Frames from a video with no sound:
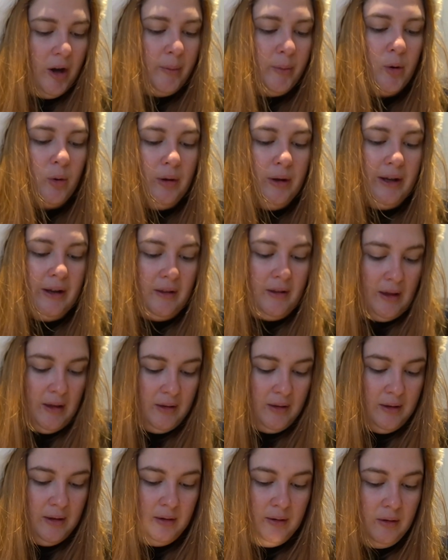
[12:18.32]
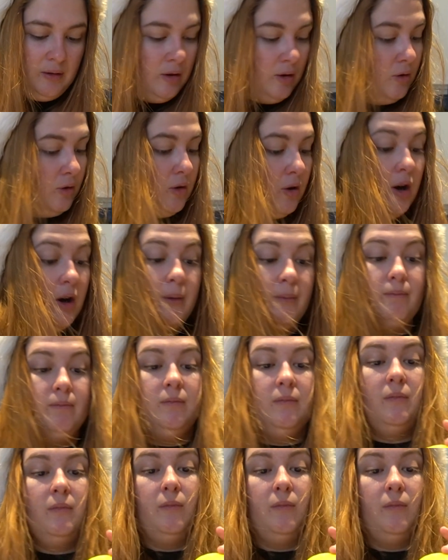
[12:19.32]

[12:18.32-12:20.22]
I'm calling it zested because I'm